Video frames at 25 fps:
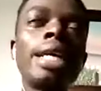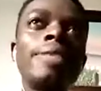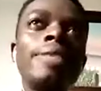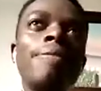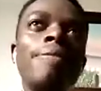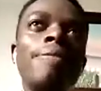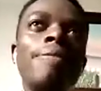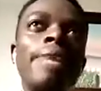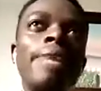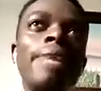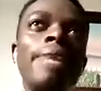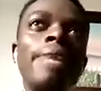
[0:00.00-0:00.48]

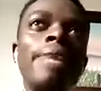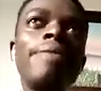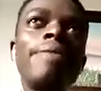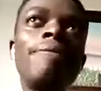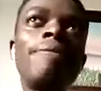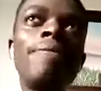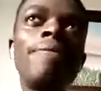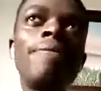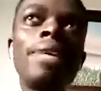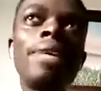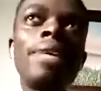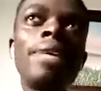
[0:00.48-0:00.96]
finding it
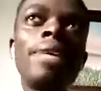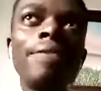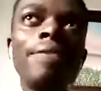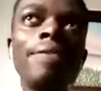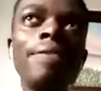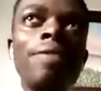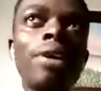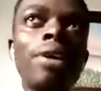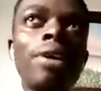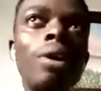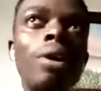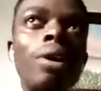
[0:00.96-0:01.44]
very
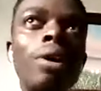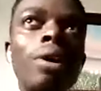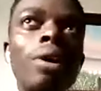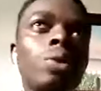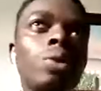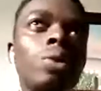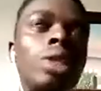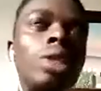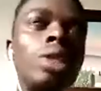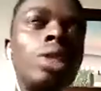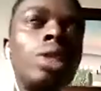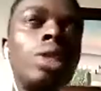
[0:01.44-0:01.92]
difficult
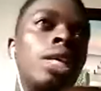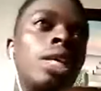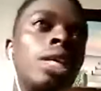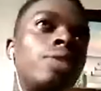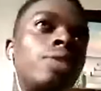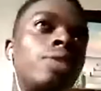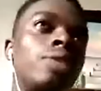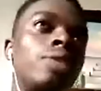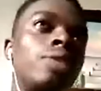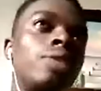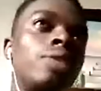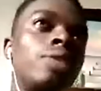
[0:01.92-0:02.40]
to
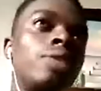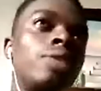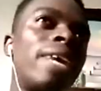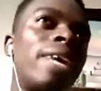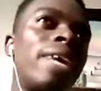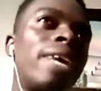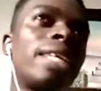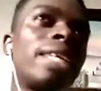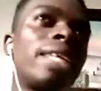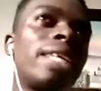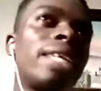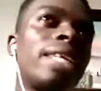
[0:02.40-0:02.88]
find
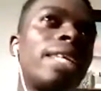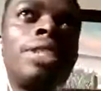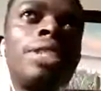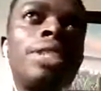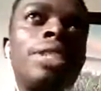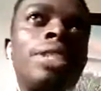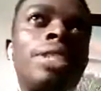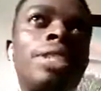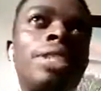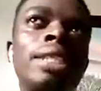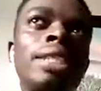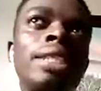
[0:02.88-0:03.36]
an
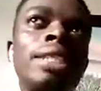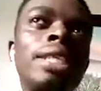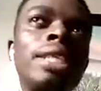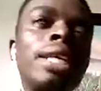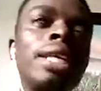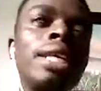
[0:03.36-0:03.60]
efficient,